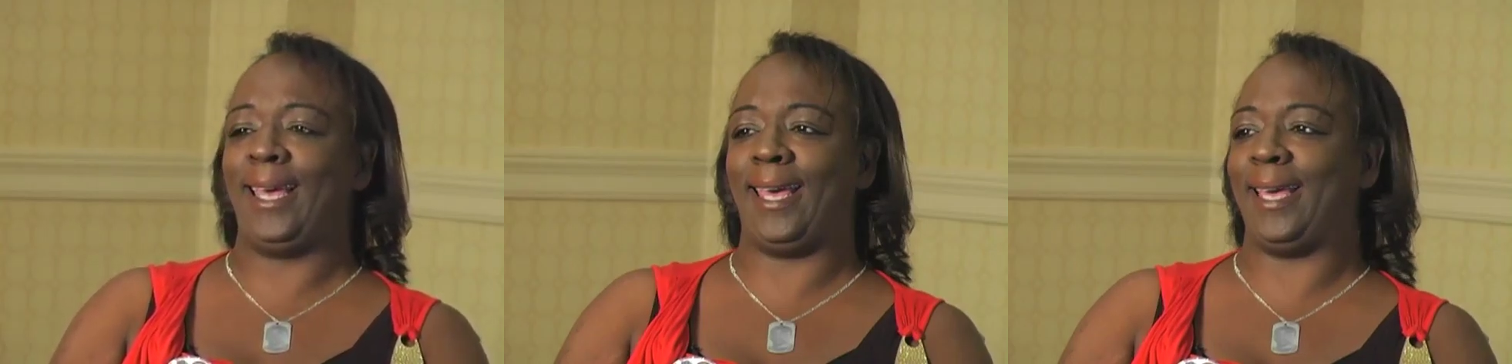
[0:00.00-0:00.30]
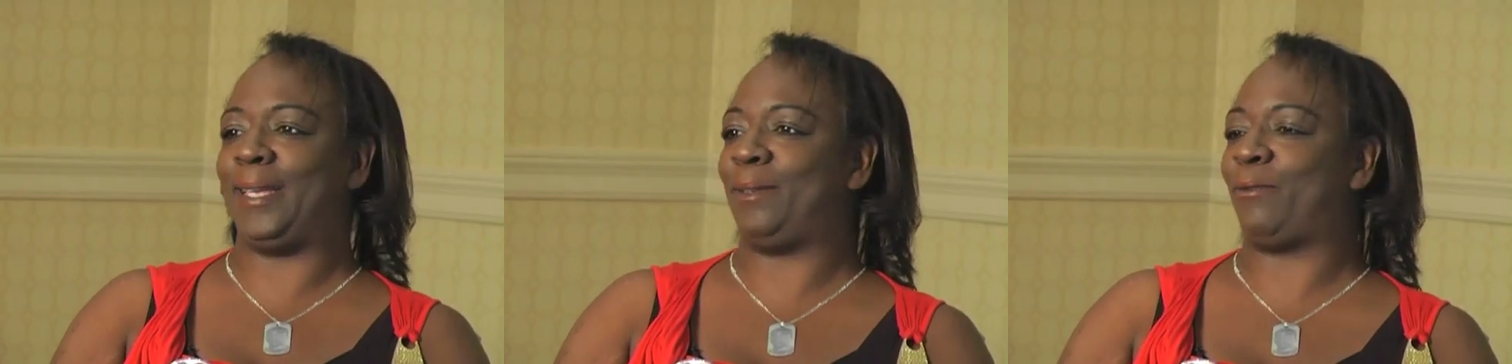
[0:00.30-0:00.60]

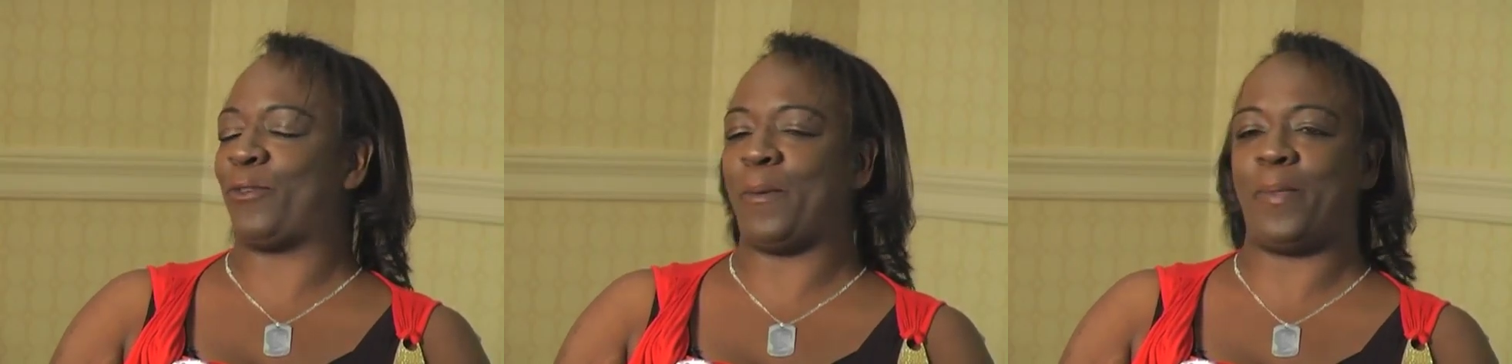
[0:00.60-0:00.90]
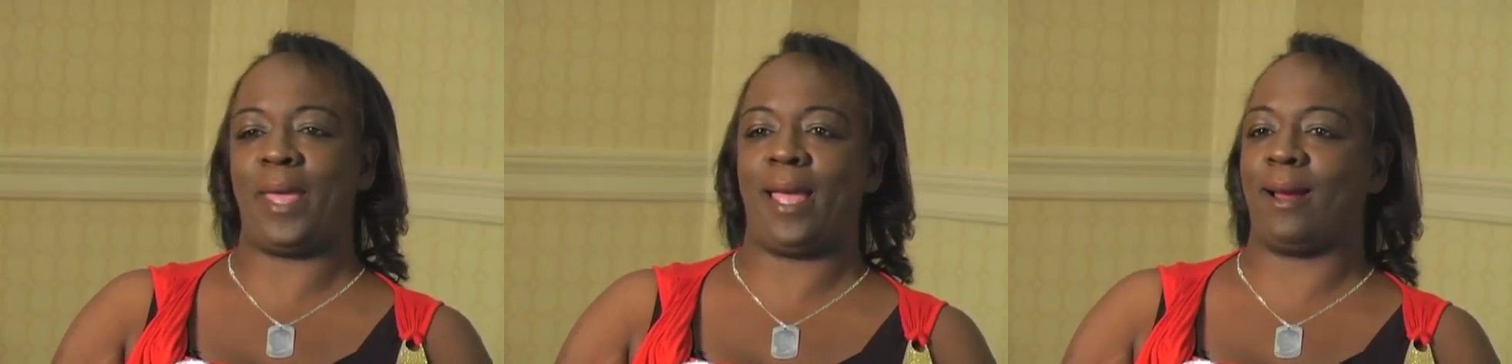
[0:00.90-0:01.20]
And
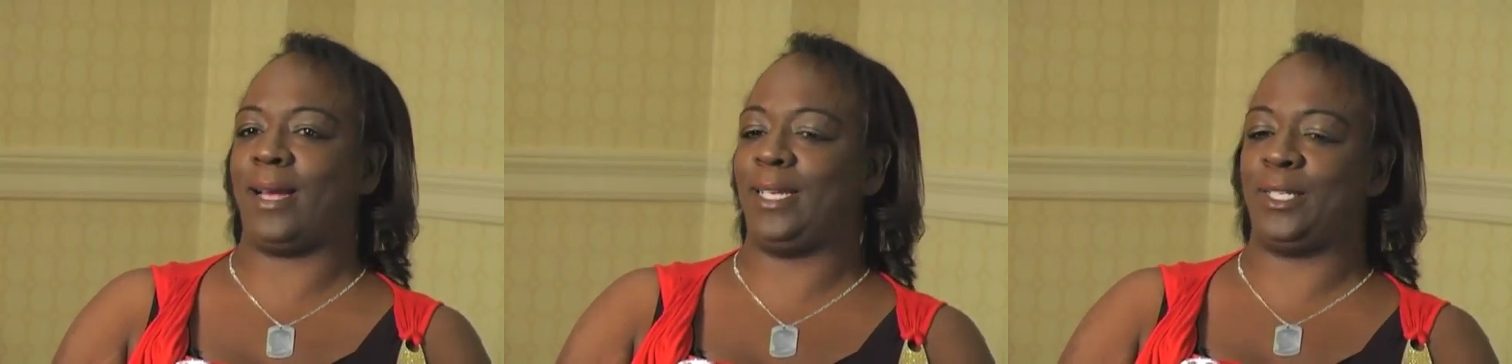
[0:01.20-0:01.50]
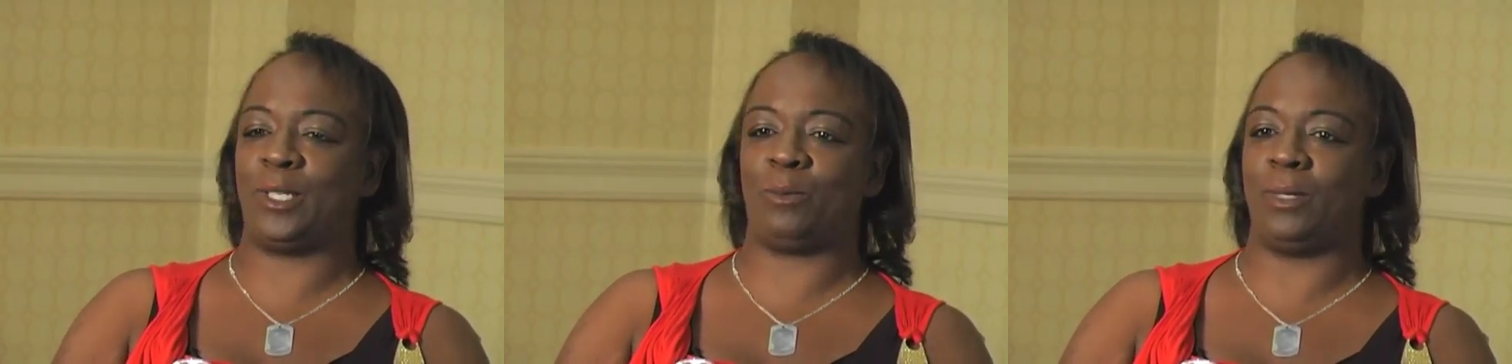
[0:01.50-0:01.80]
from there, he
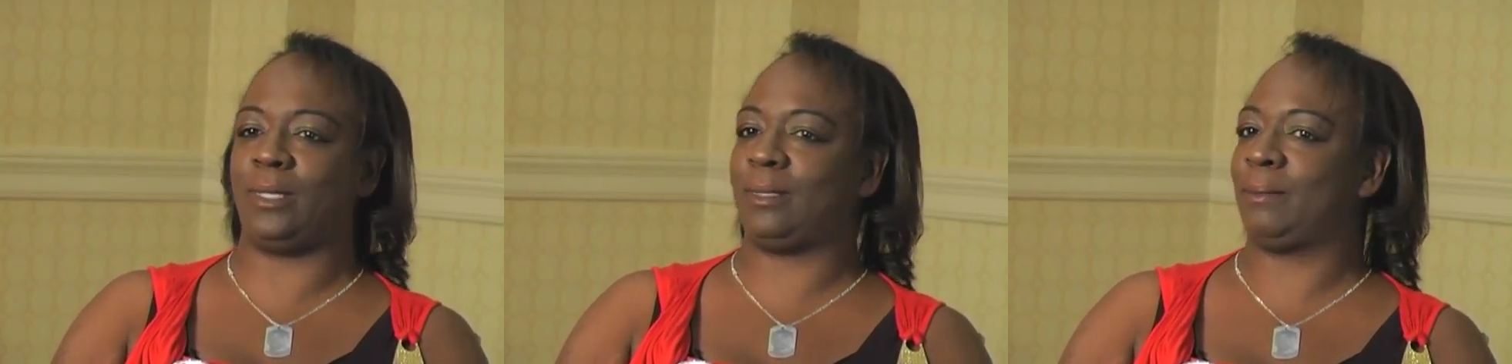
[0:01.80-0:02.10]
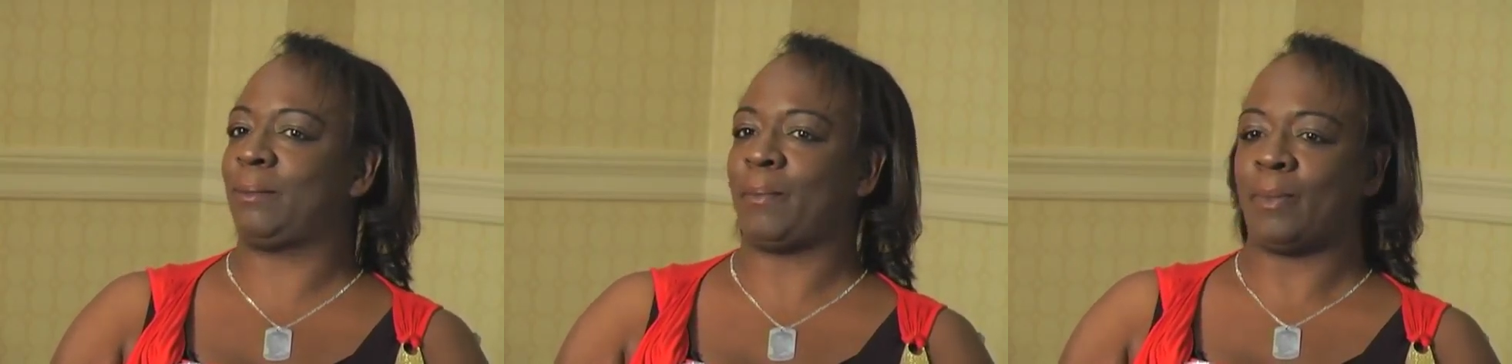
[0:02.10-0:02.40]
just was
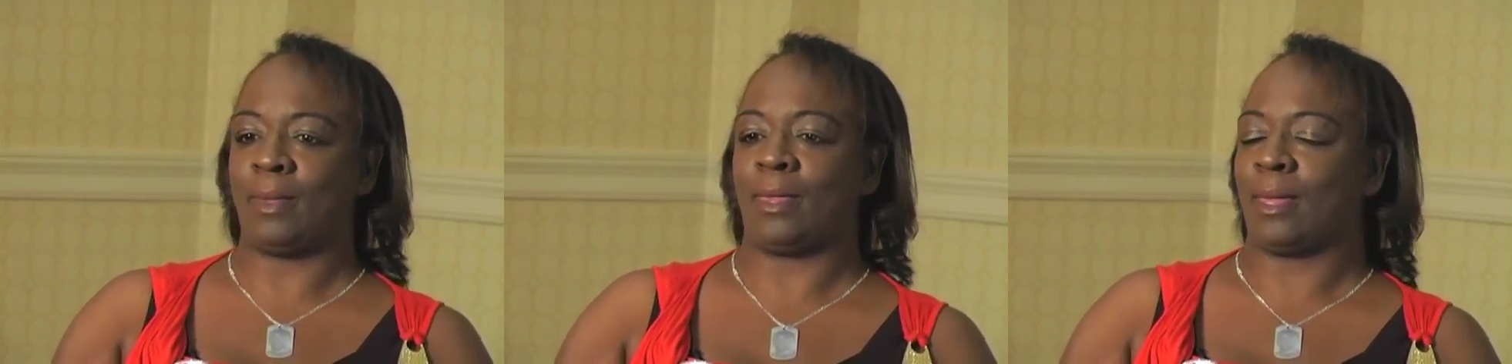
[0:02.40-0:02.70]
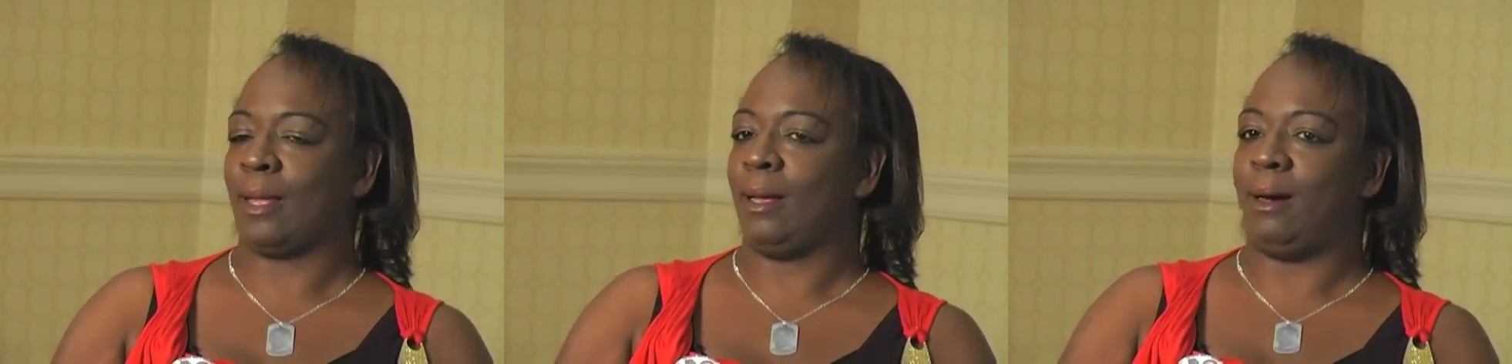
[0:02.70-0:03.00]

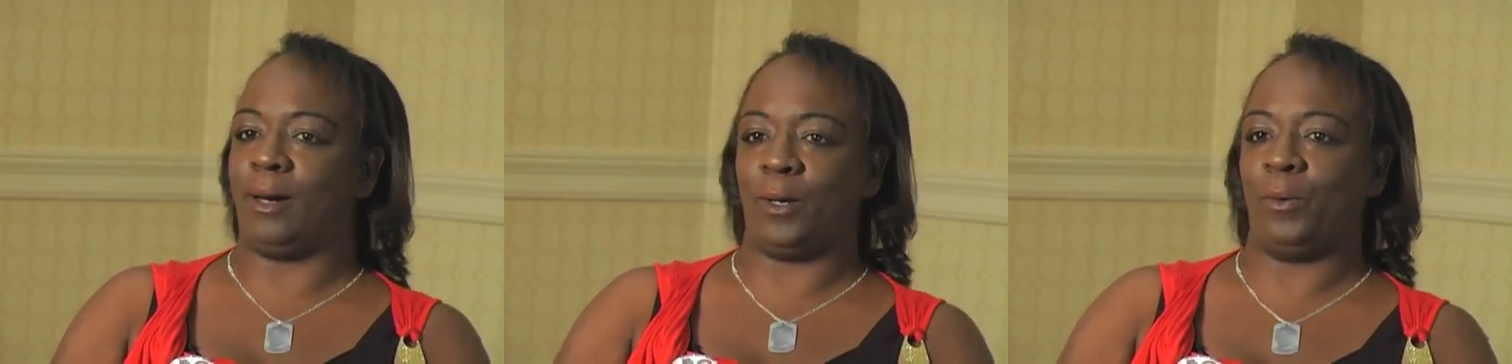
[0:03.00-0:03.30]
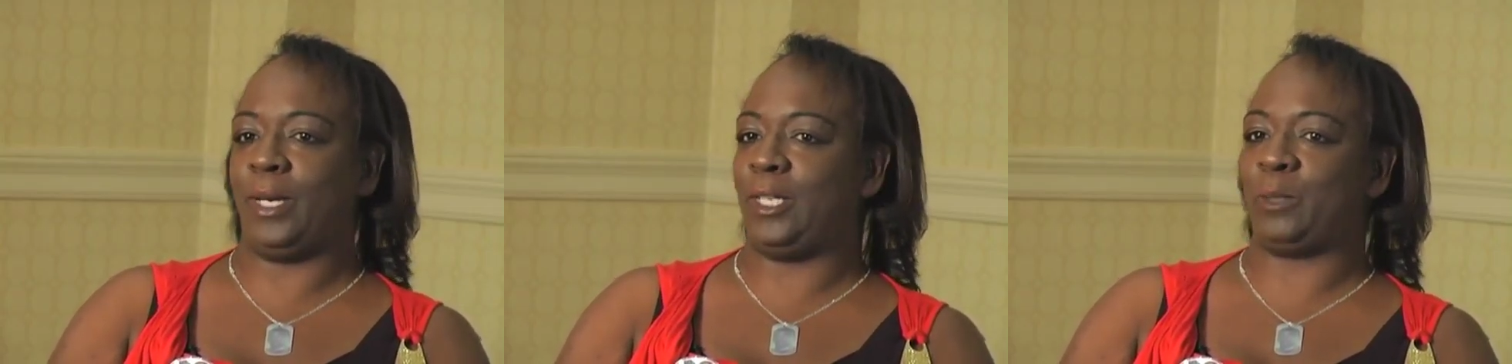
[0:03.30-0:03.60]
on a
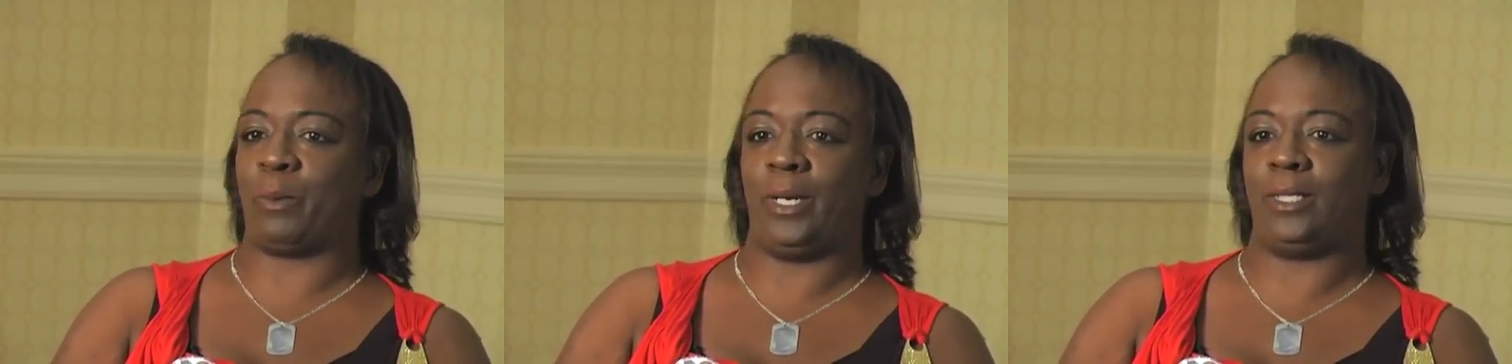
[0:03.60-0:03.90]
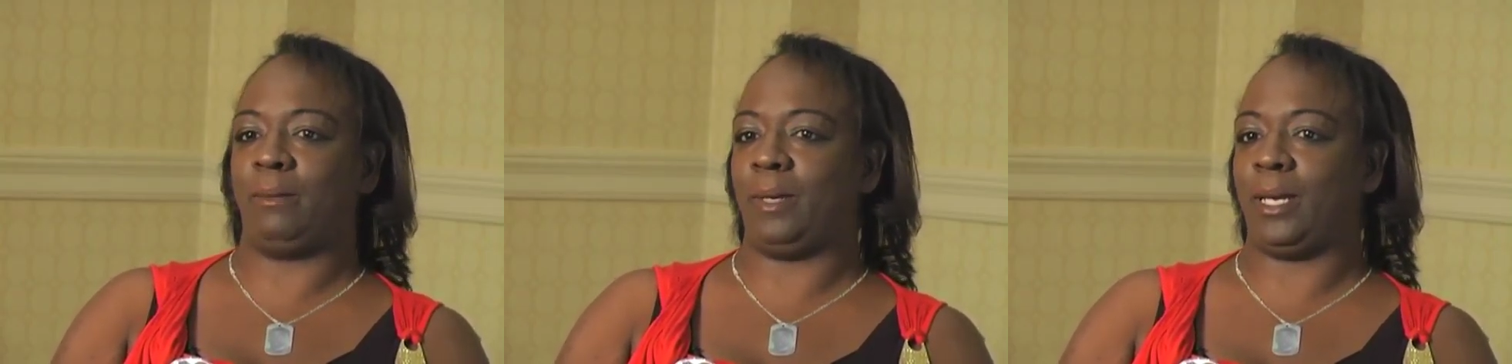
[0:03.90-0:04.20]
winning spree
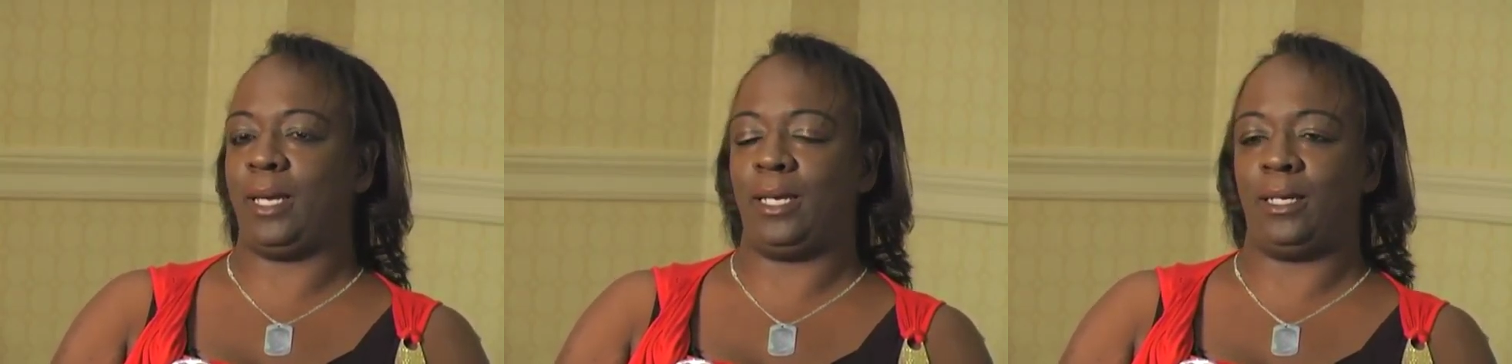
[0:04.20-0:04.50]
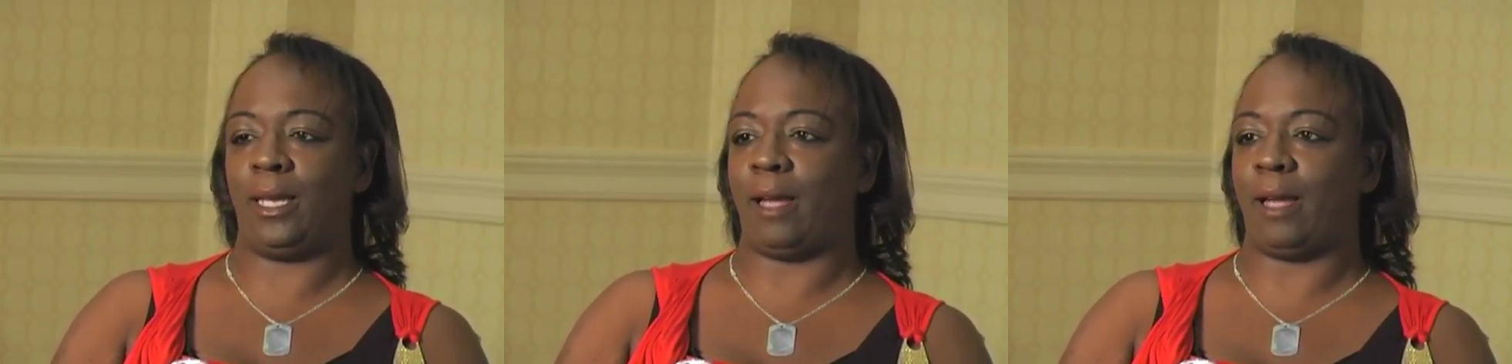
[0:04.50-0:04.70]
to me.